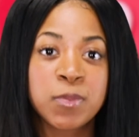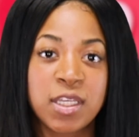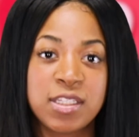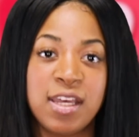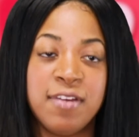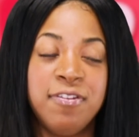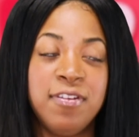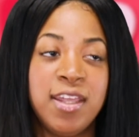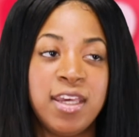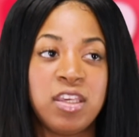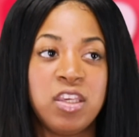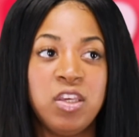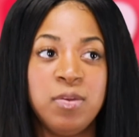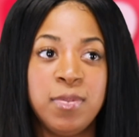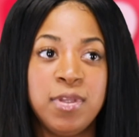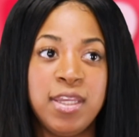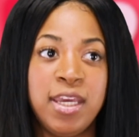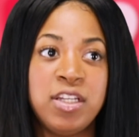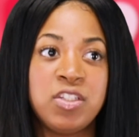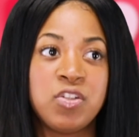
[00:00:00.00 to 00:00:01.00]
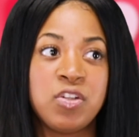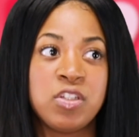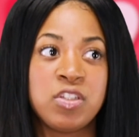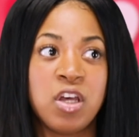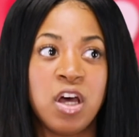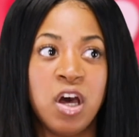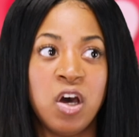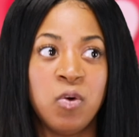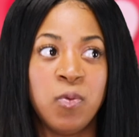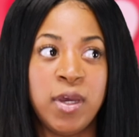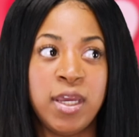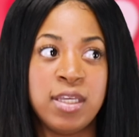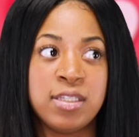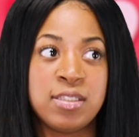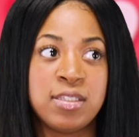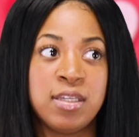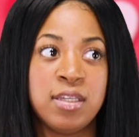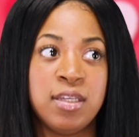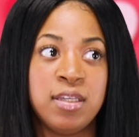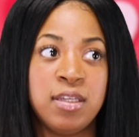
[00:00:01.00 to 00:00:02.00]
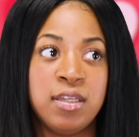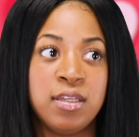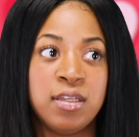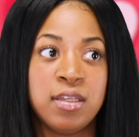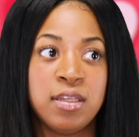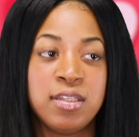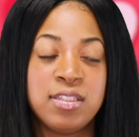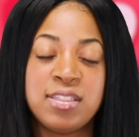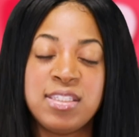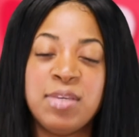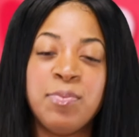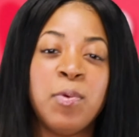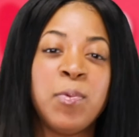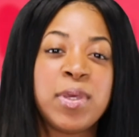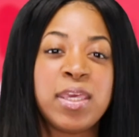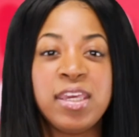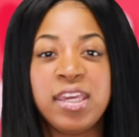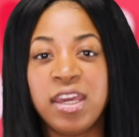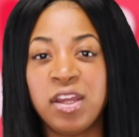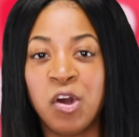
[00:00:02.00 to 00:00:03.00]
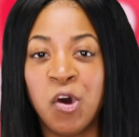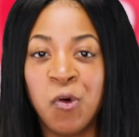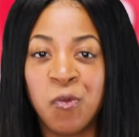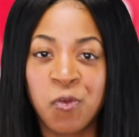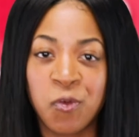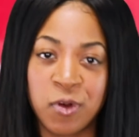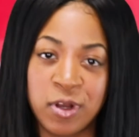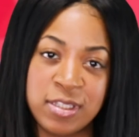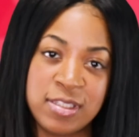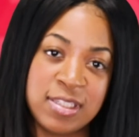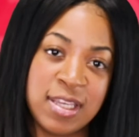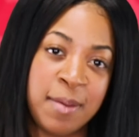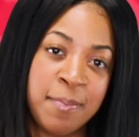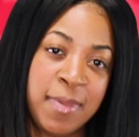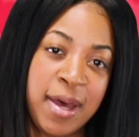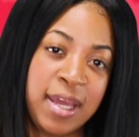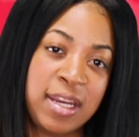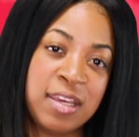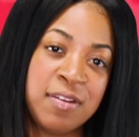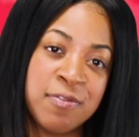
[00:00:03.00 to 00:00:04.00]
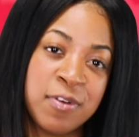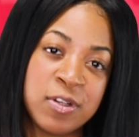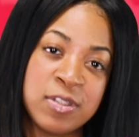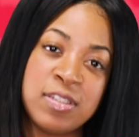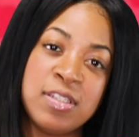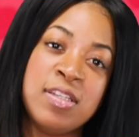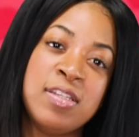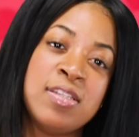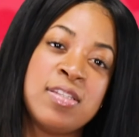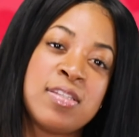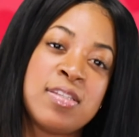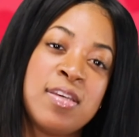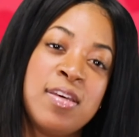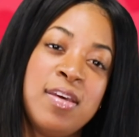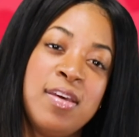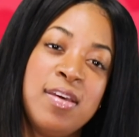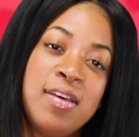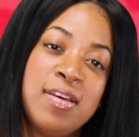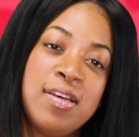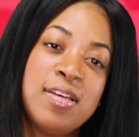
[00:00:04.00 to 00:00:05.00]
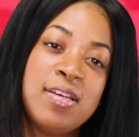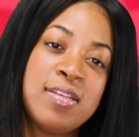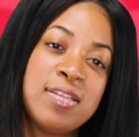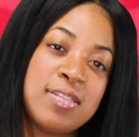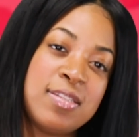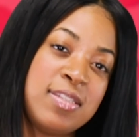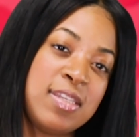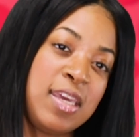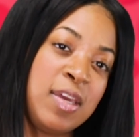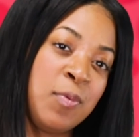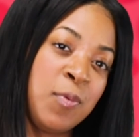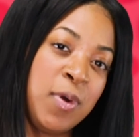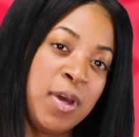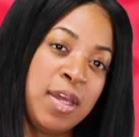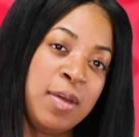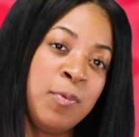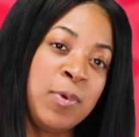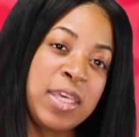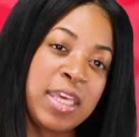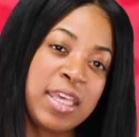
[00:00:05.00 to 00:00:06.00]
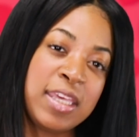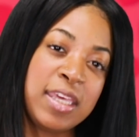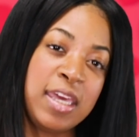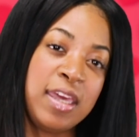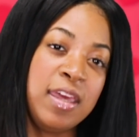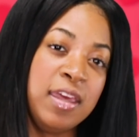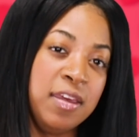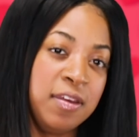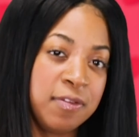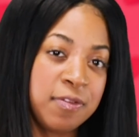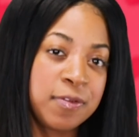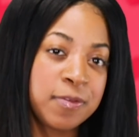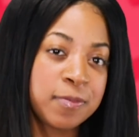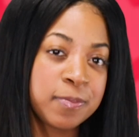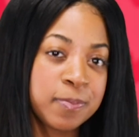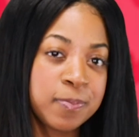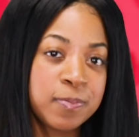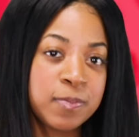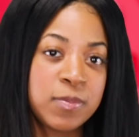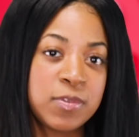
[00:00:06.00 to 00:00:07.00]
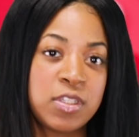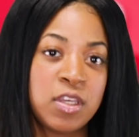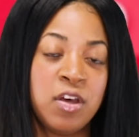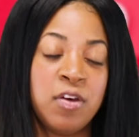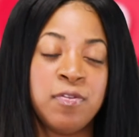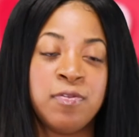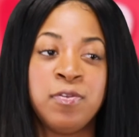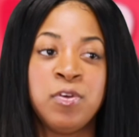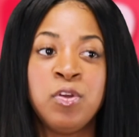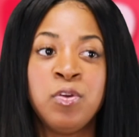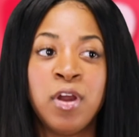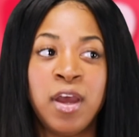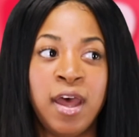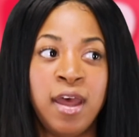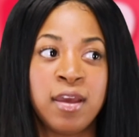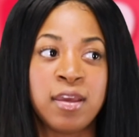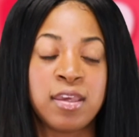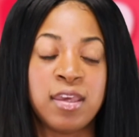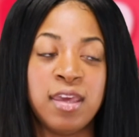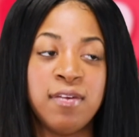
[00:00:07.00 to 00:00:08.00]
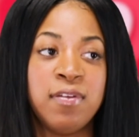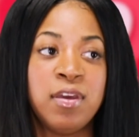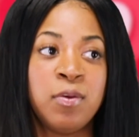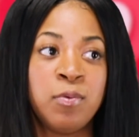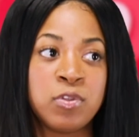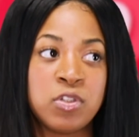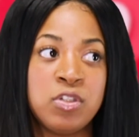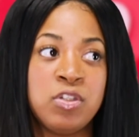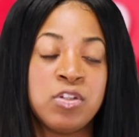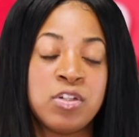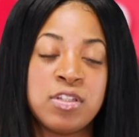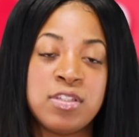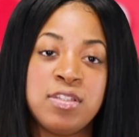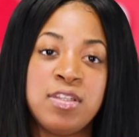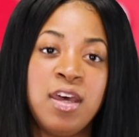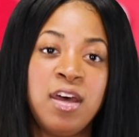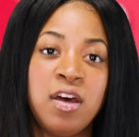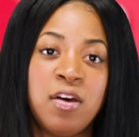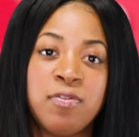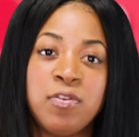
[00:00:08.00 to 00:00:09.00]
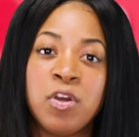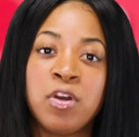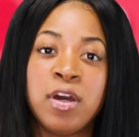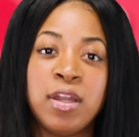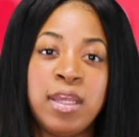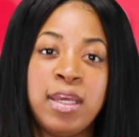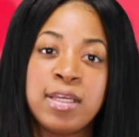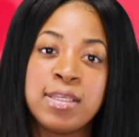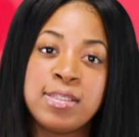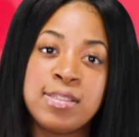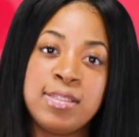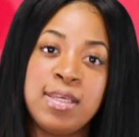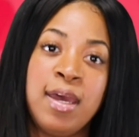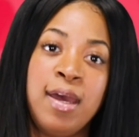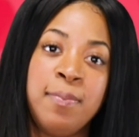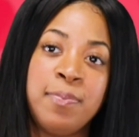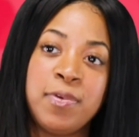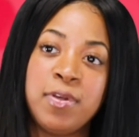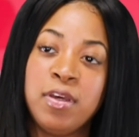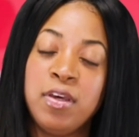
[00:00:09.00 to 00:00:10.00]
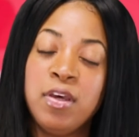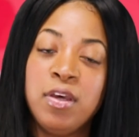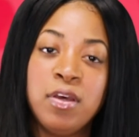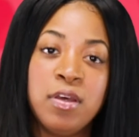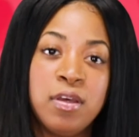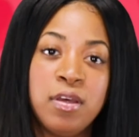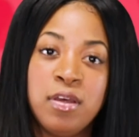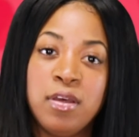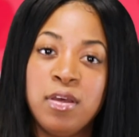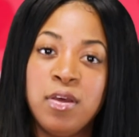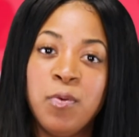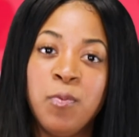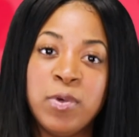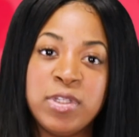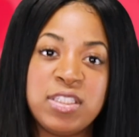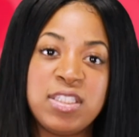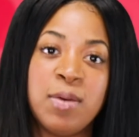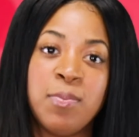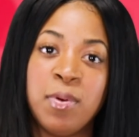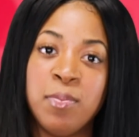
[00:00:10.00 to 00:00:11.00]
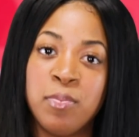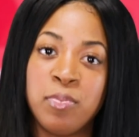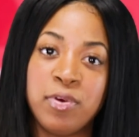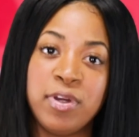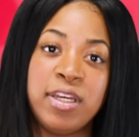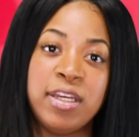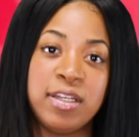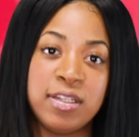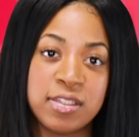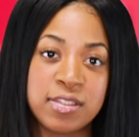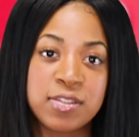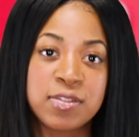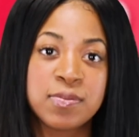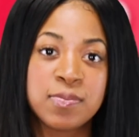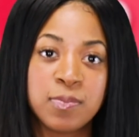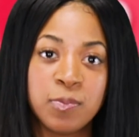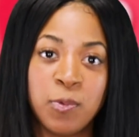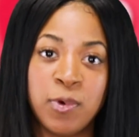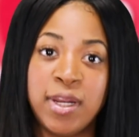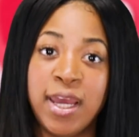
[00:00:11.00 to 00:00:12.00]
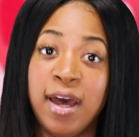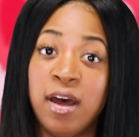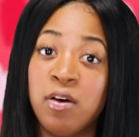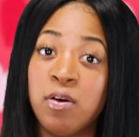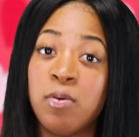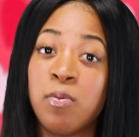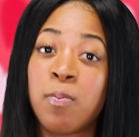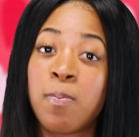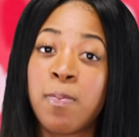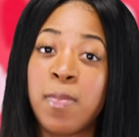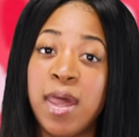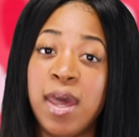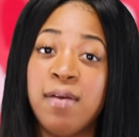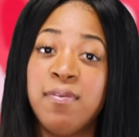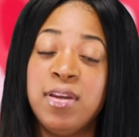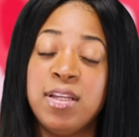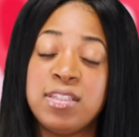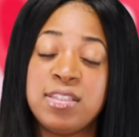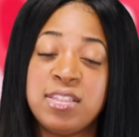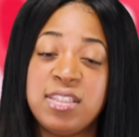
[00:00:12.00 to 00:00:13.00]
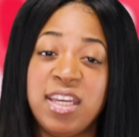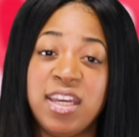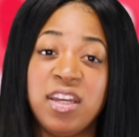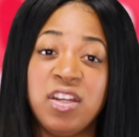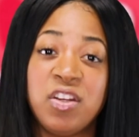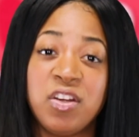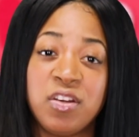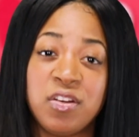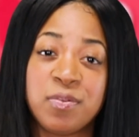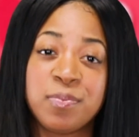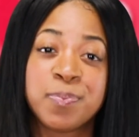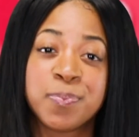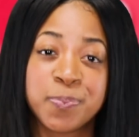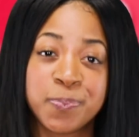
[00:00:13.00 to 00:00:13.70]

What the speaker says: So I feel like human nature is always to see what we can get over on somebody versus seeing what we can give. So if you're not giving to yourself, you're going to accept what someone brings without having a standard.